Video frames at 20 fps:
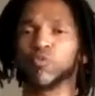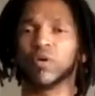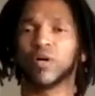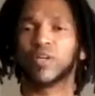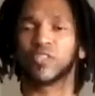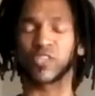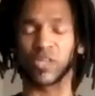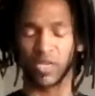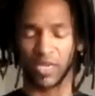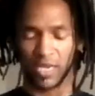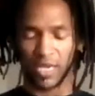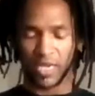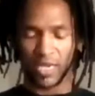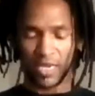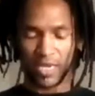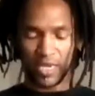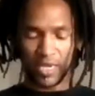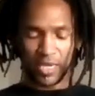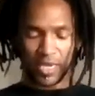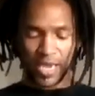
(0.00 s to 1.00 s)
was,
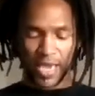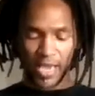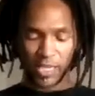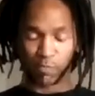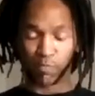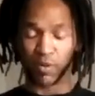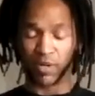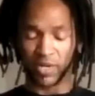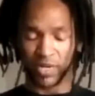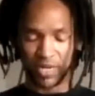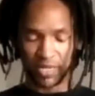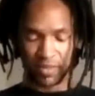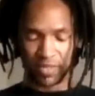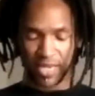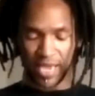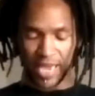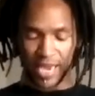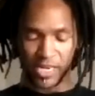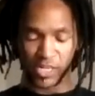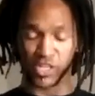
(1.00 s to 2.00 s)
as printed in
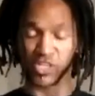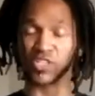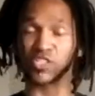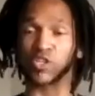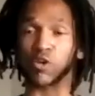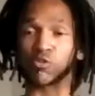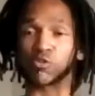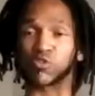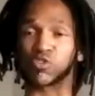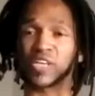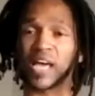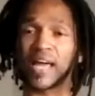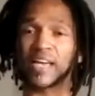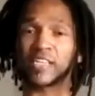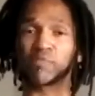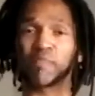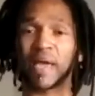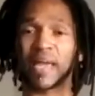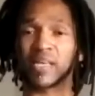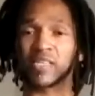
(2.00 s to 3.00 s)
the Asian Social Science
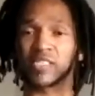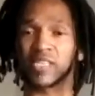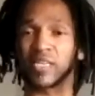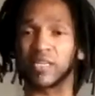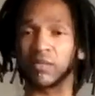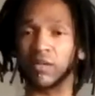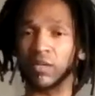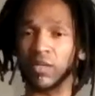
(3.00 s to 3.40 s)
magazine